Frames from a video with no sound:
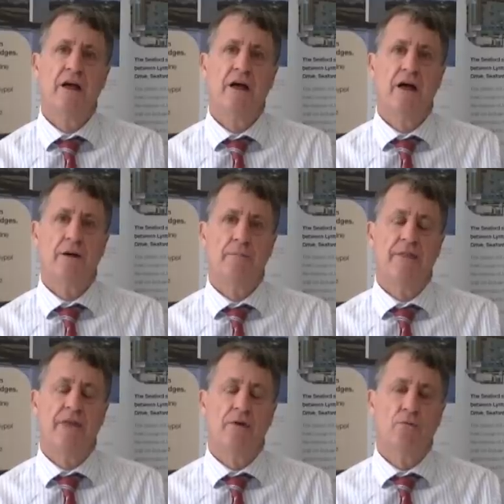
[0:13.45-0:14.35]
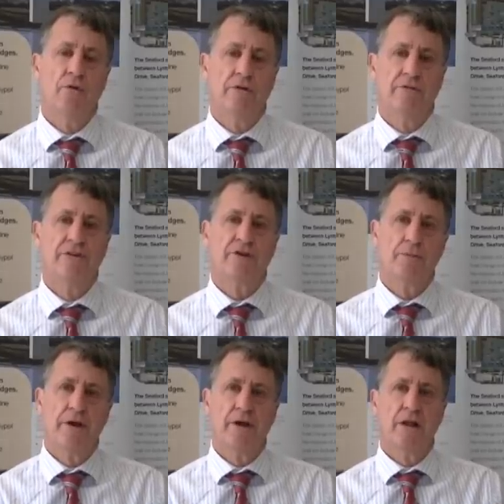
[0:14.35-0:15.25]
um, and that will eventually
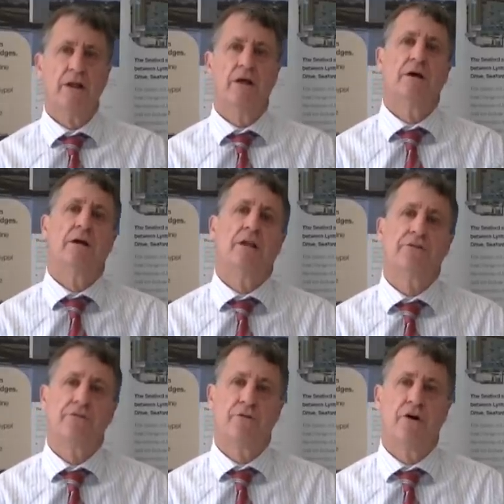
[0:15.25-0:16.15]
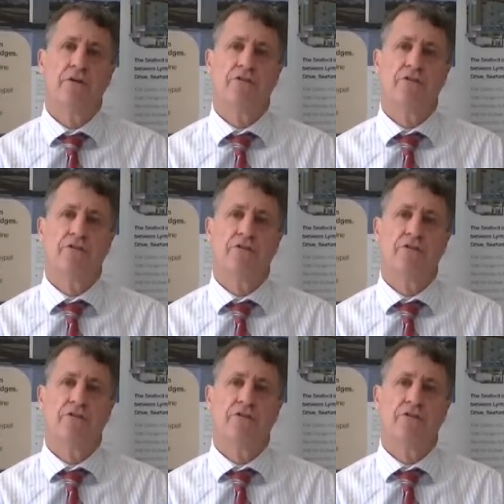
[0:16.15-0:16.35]
be uh, electrified.